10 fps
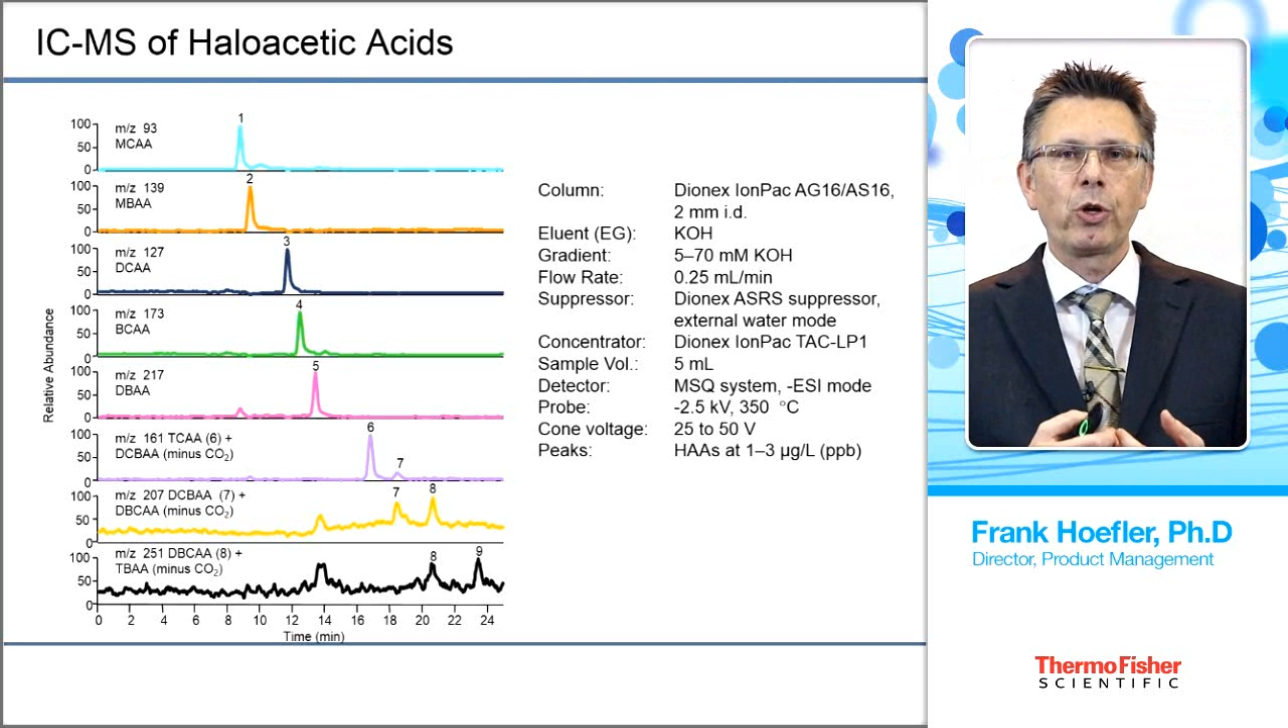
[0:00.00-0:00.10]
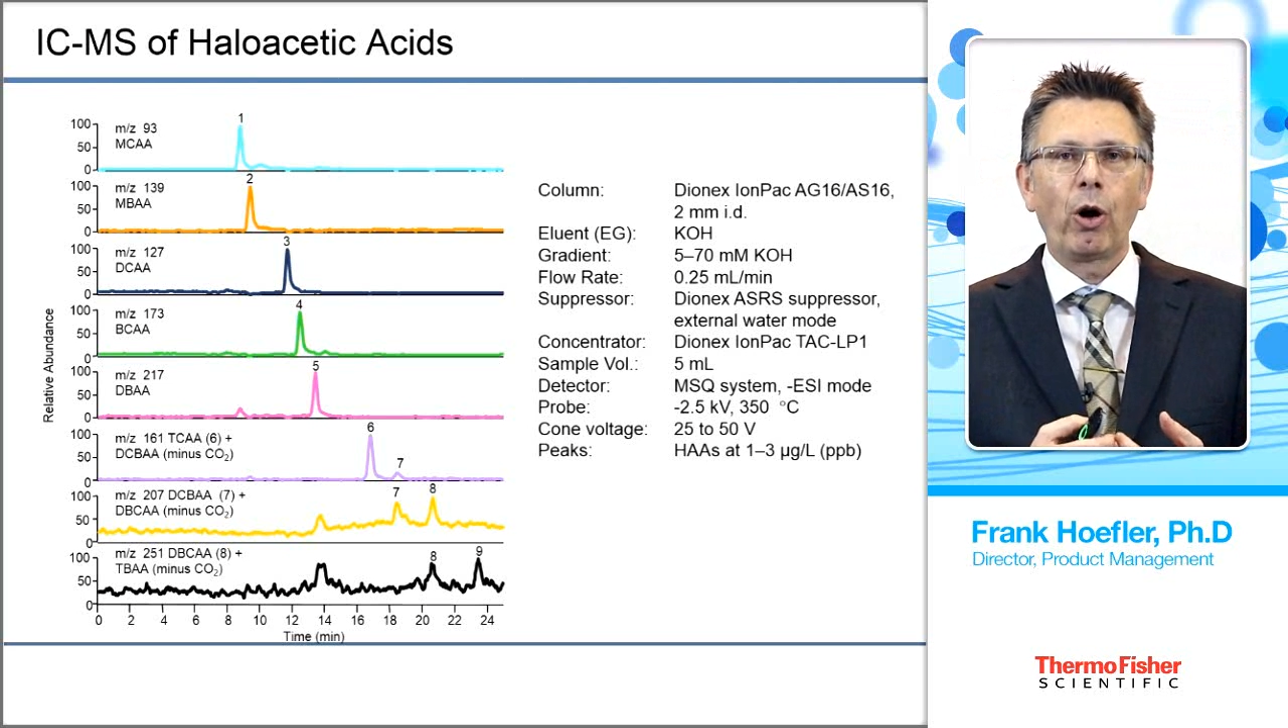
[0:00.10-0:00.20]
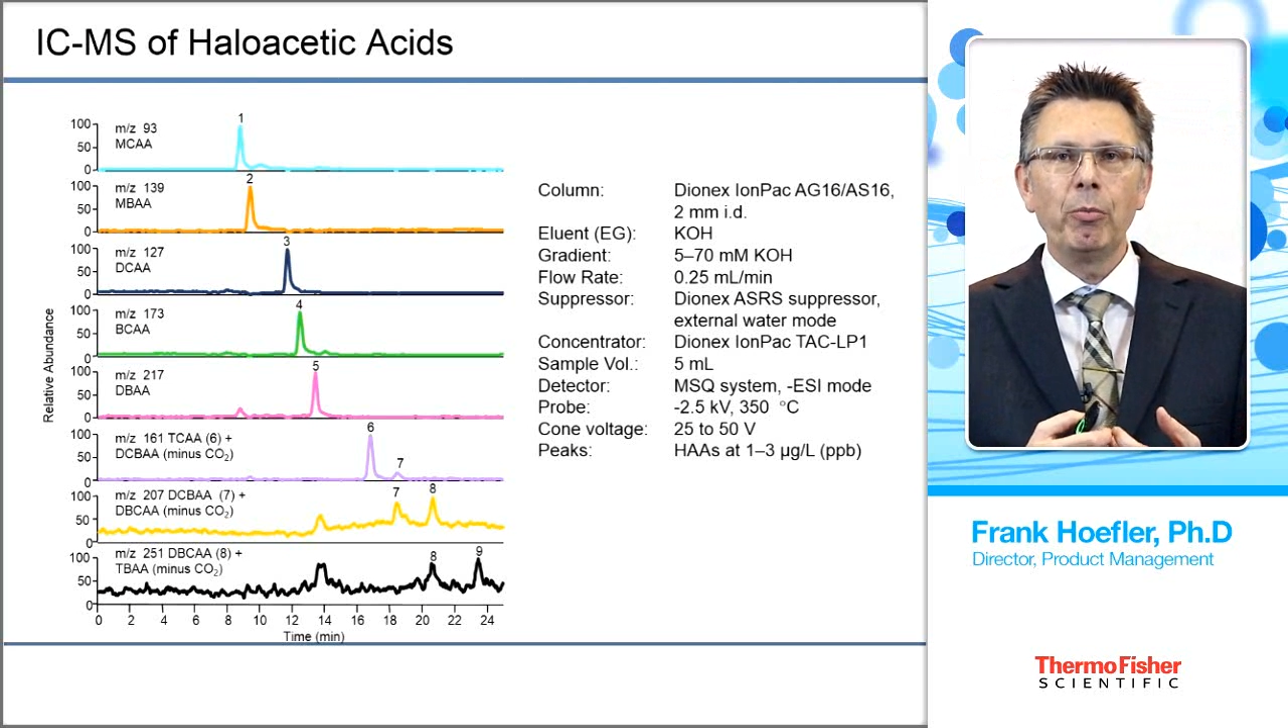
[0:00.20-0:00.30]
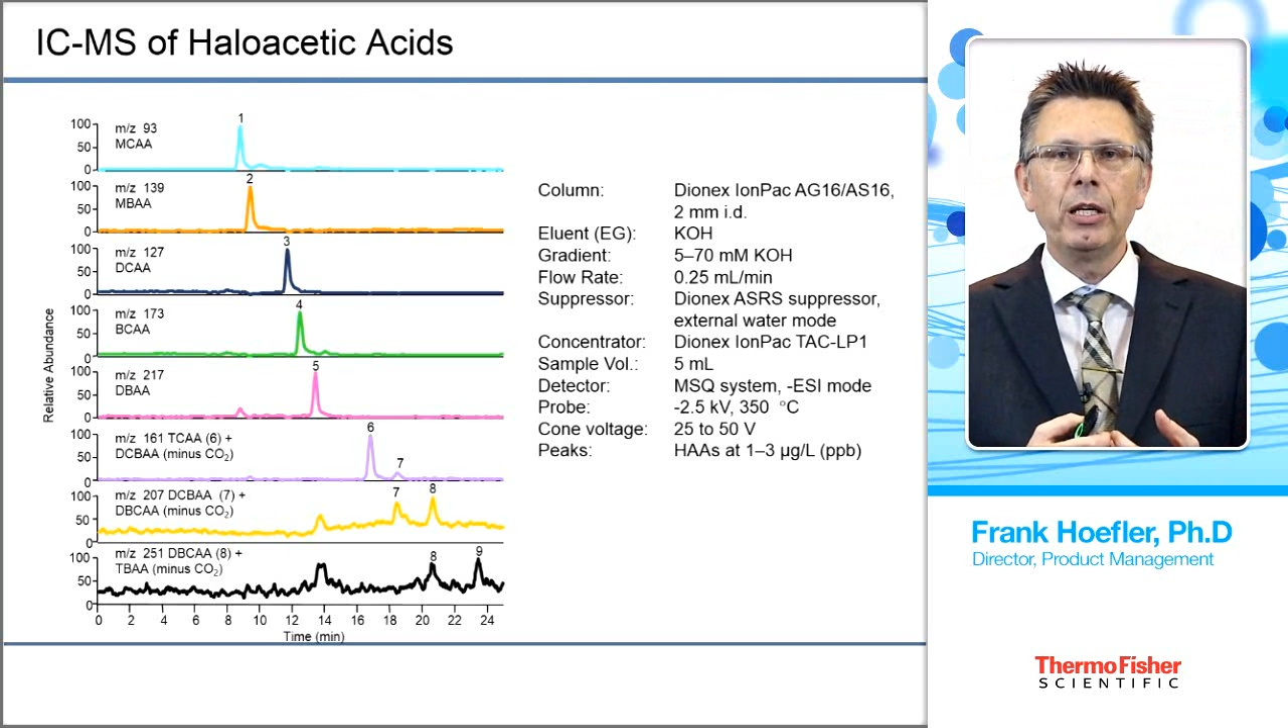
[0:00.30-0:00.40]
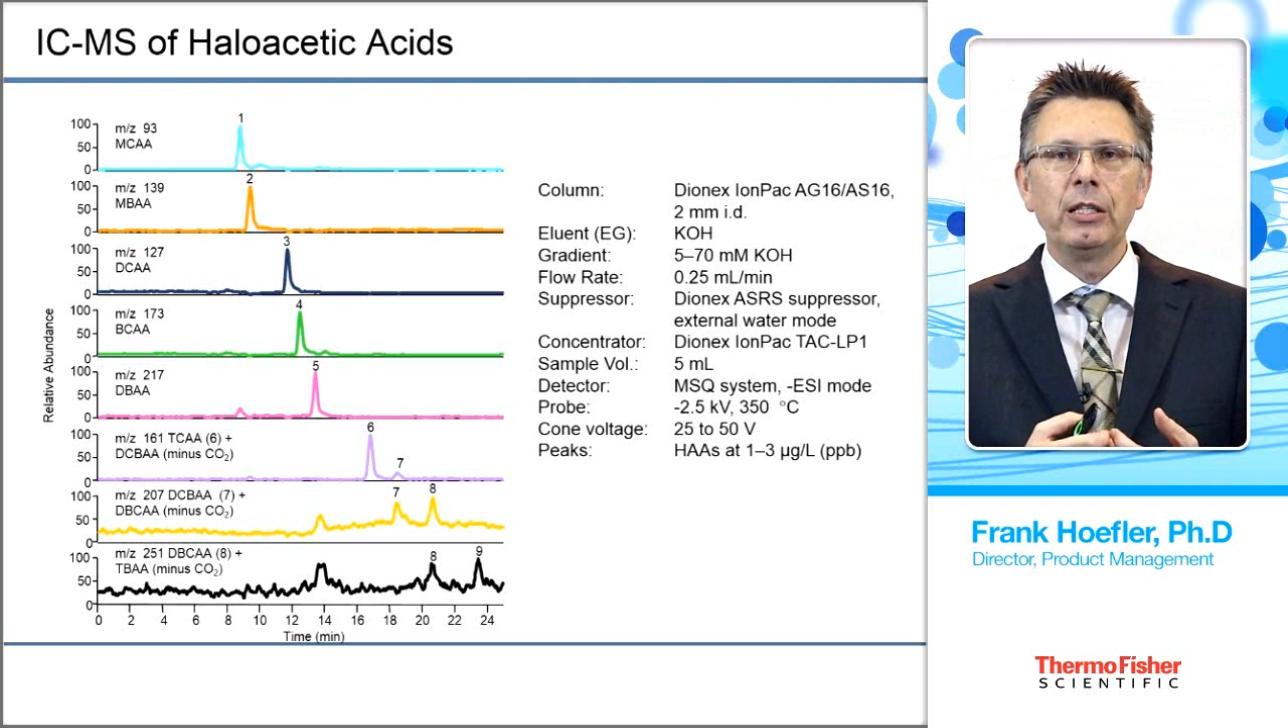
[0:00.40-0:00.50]

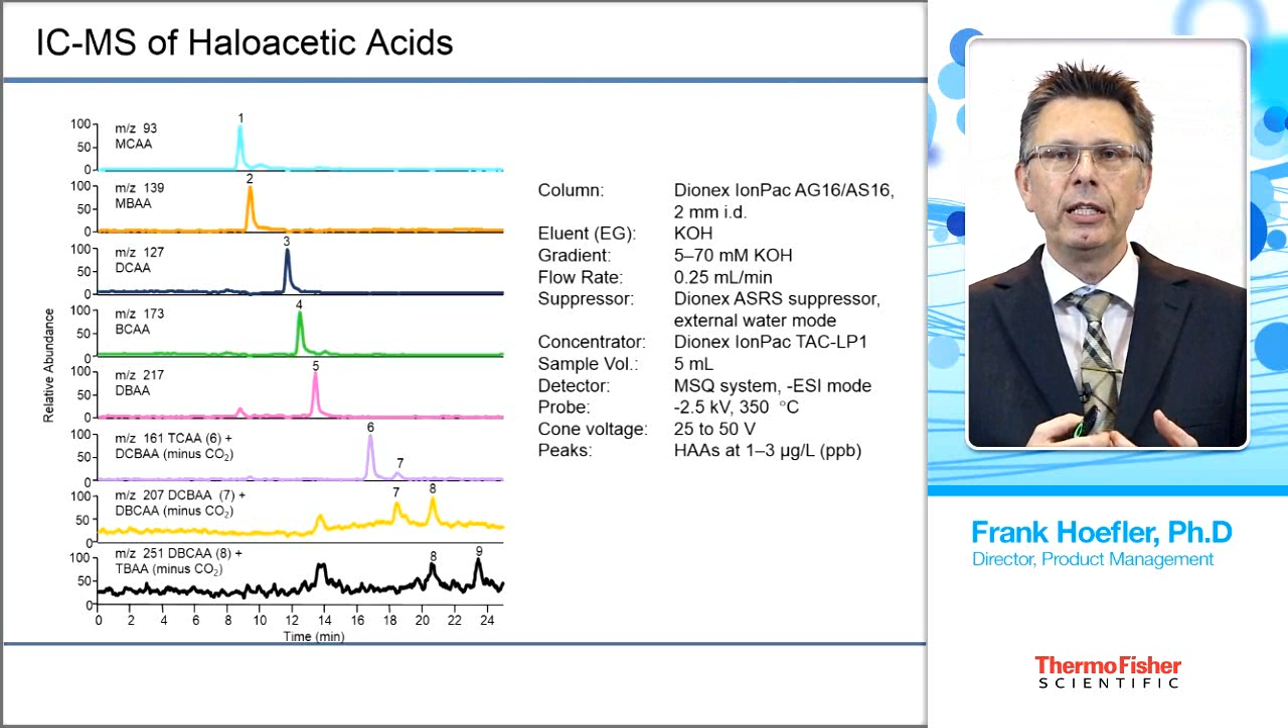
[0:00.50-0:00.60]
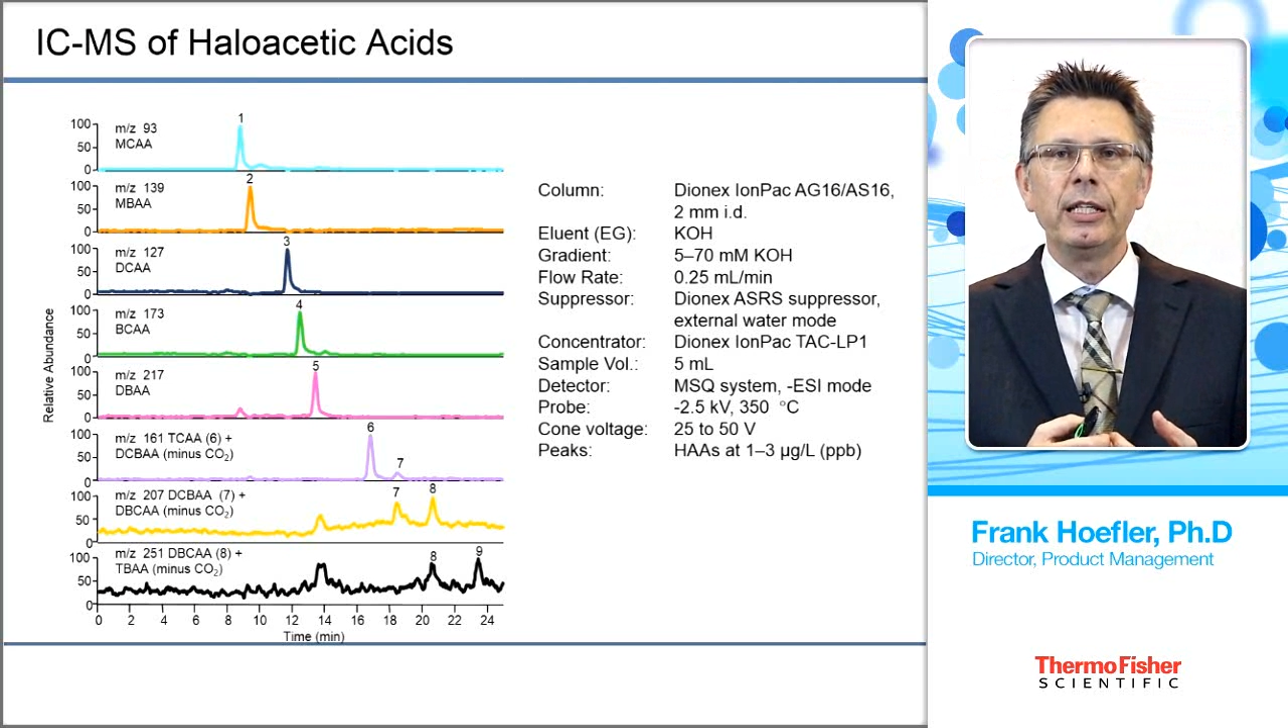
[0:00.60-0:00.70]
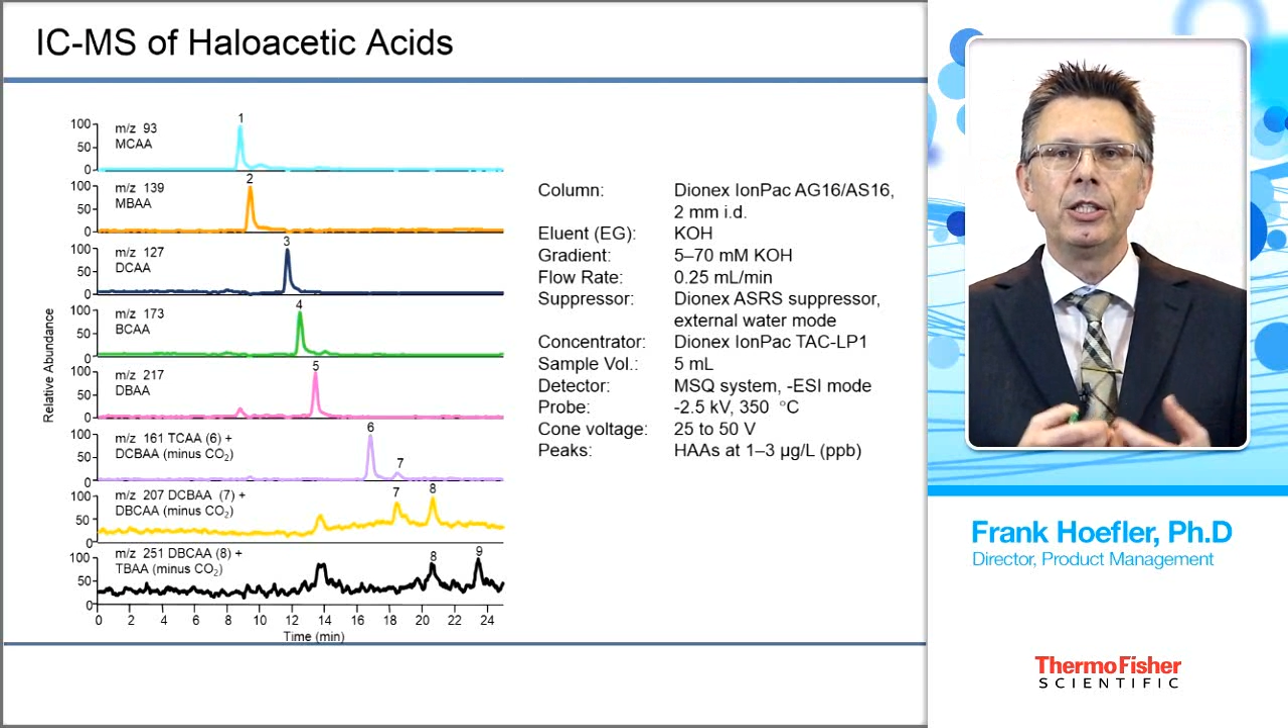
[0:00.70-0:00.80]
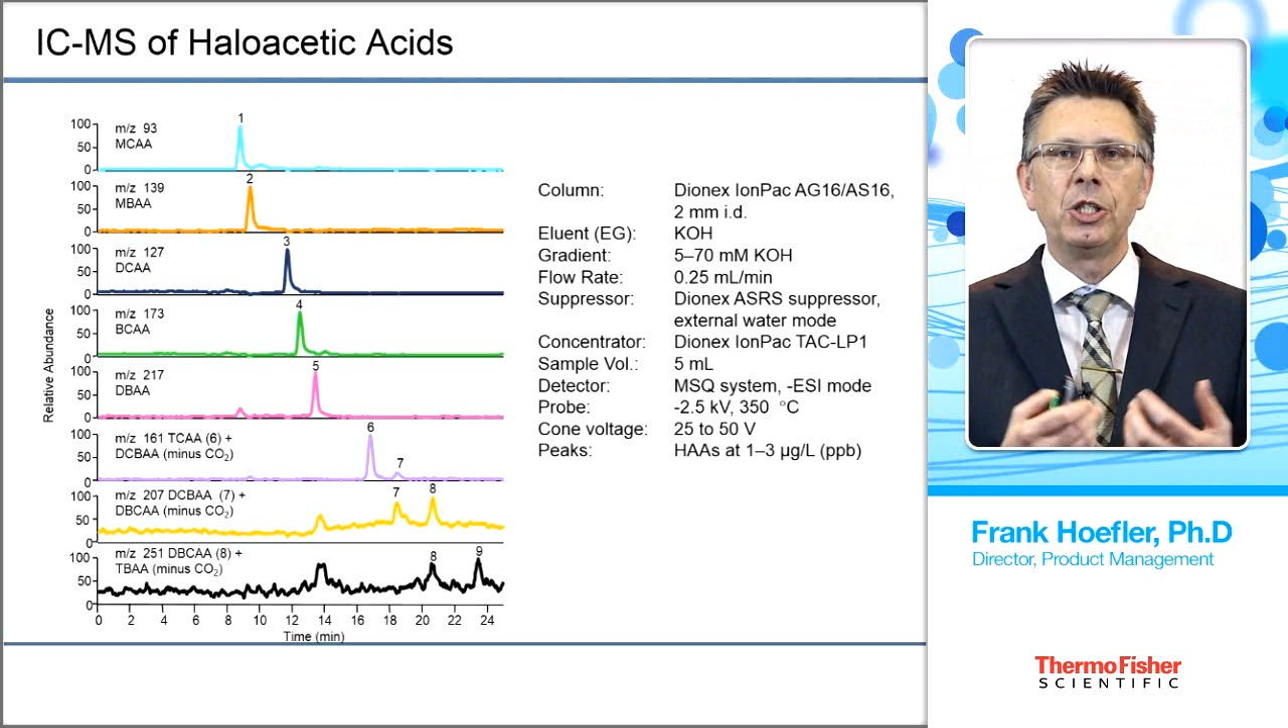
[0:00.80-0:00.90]
commonly